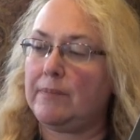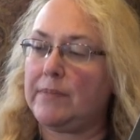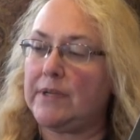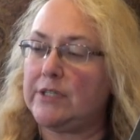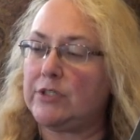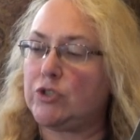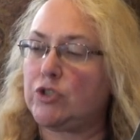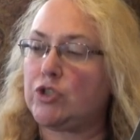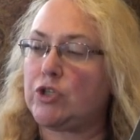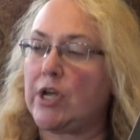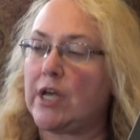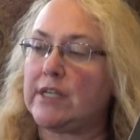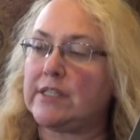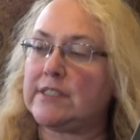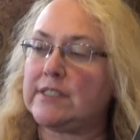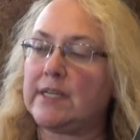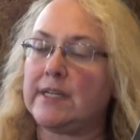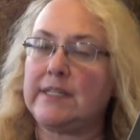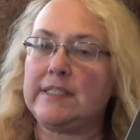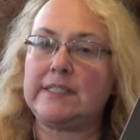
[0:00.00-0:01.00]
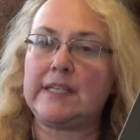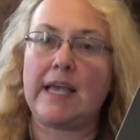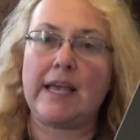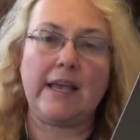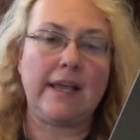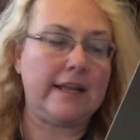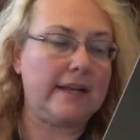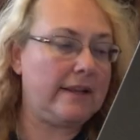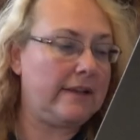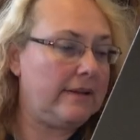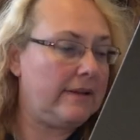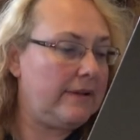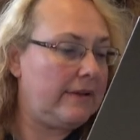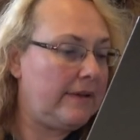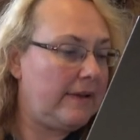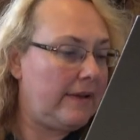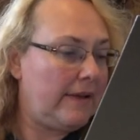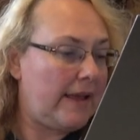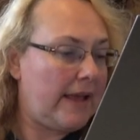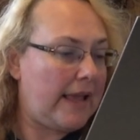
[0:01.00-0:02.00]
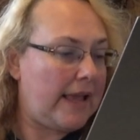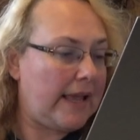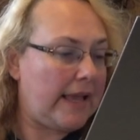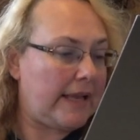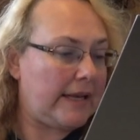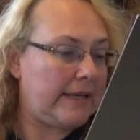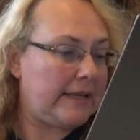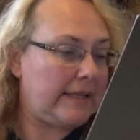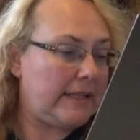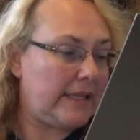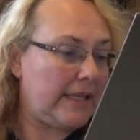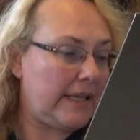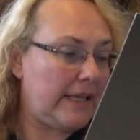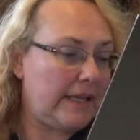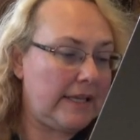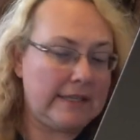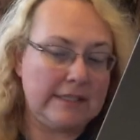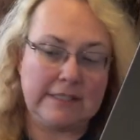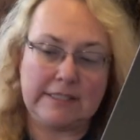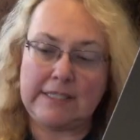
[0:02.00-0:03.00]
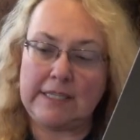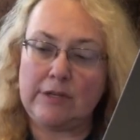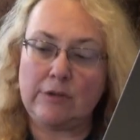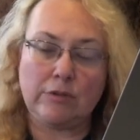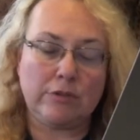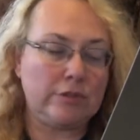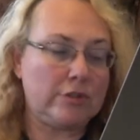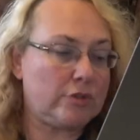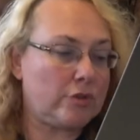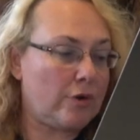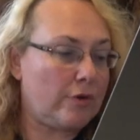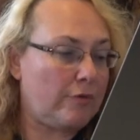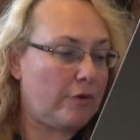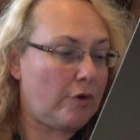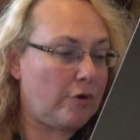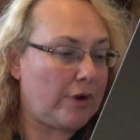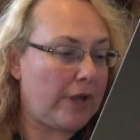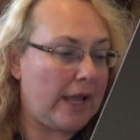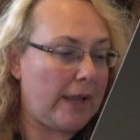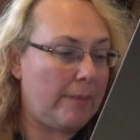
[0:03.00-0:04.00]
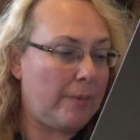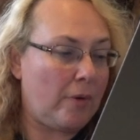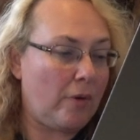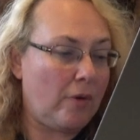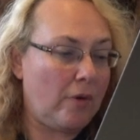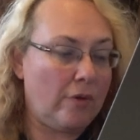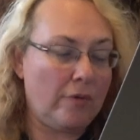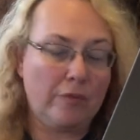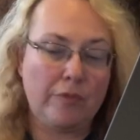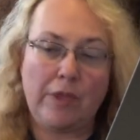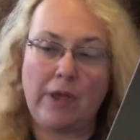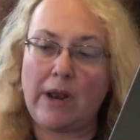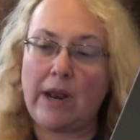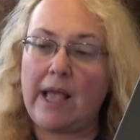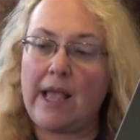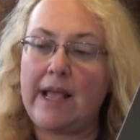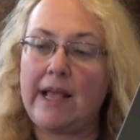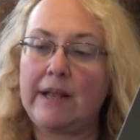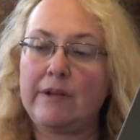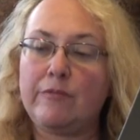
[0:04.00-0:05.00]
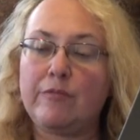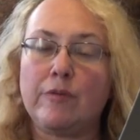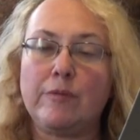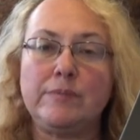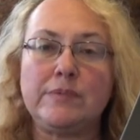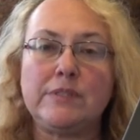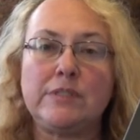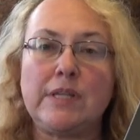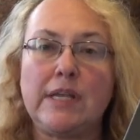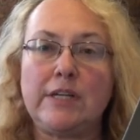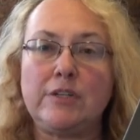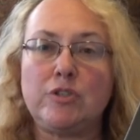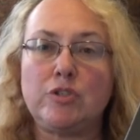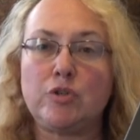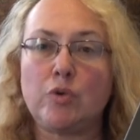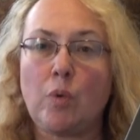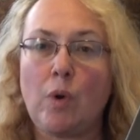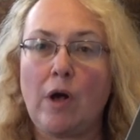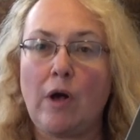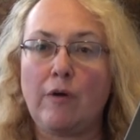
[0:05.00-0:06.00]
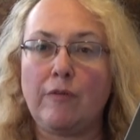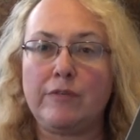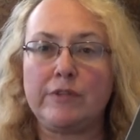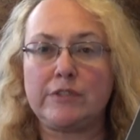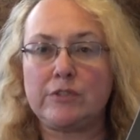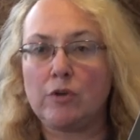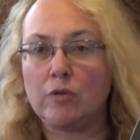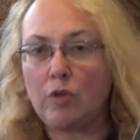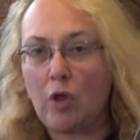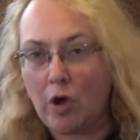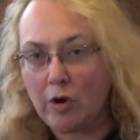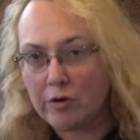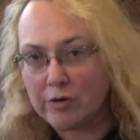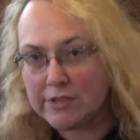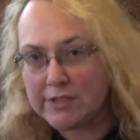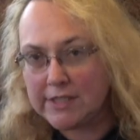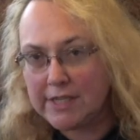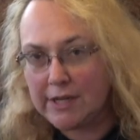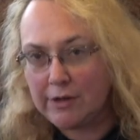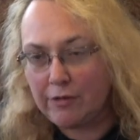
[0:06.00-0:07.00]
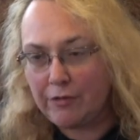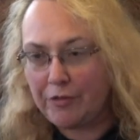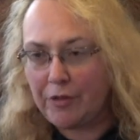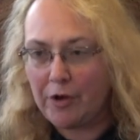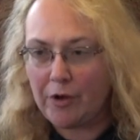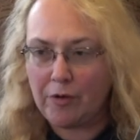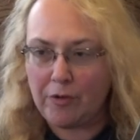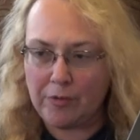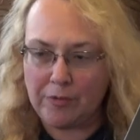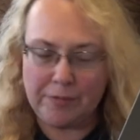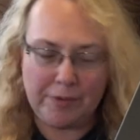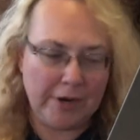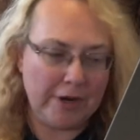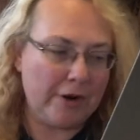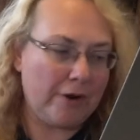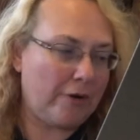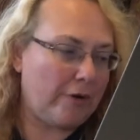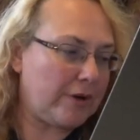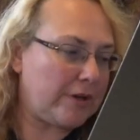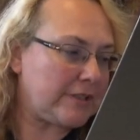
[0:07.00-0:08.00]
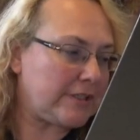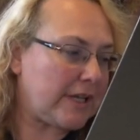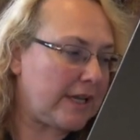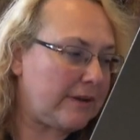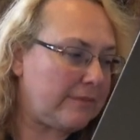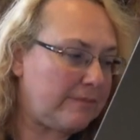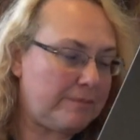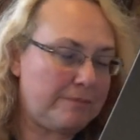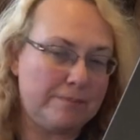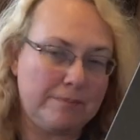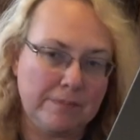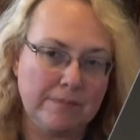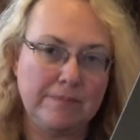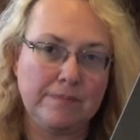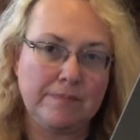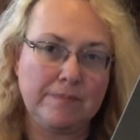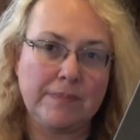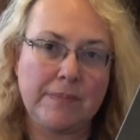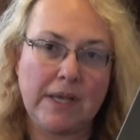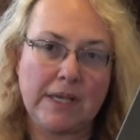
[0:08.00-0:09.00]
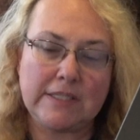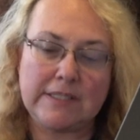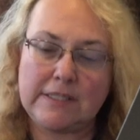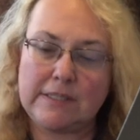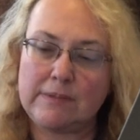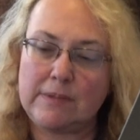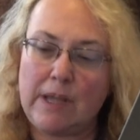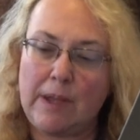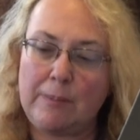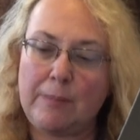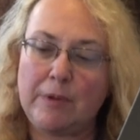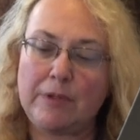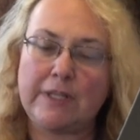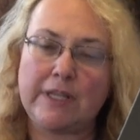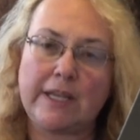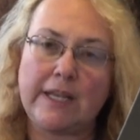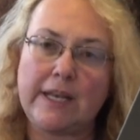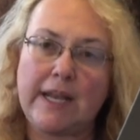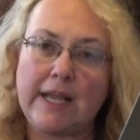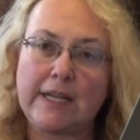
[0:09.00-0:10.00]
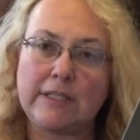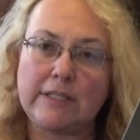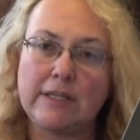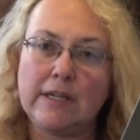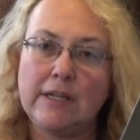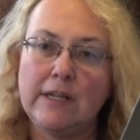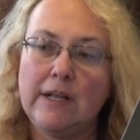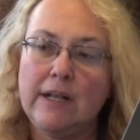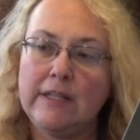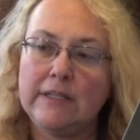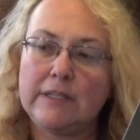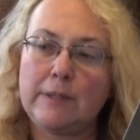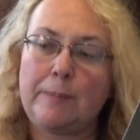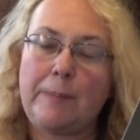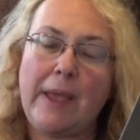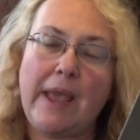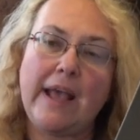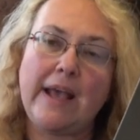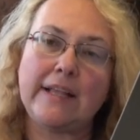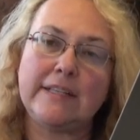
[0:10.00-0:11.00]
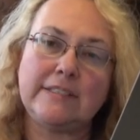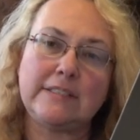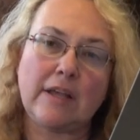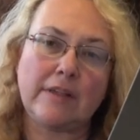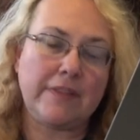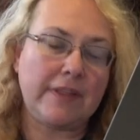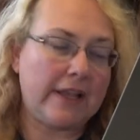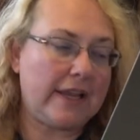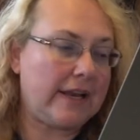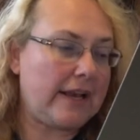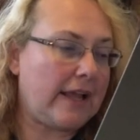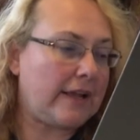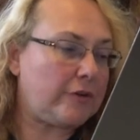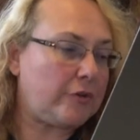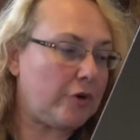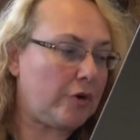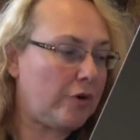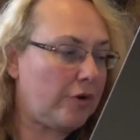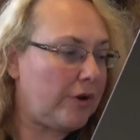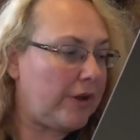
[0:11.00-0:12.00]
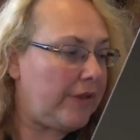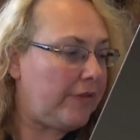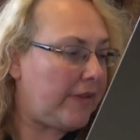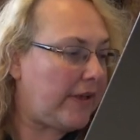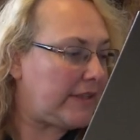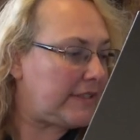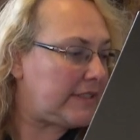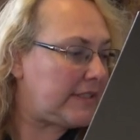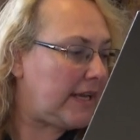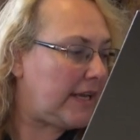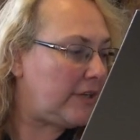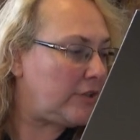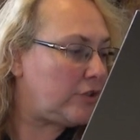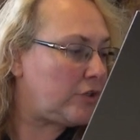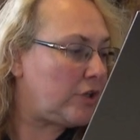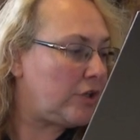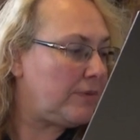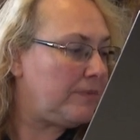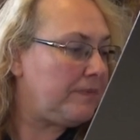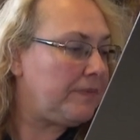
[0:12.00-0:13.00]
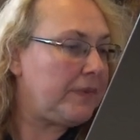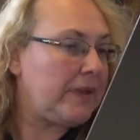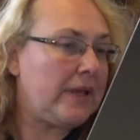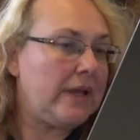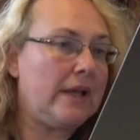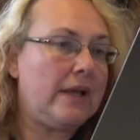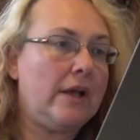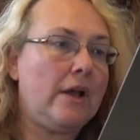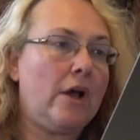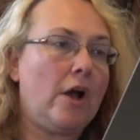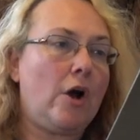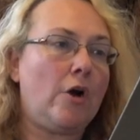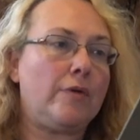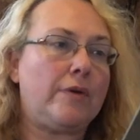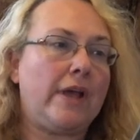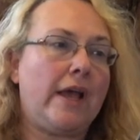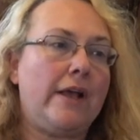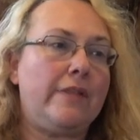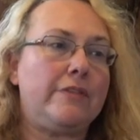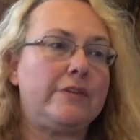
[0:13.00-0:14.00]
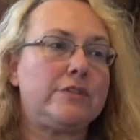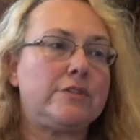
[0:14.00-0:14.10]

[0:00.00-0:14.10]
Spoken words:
his chest and his head, and the sealed servo cable that I had from stage 12. It's no longer sealed though, because I put the pads on the connector in that stage. Okay, the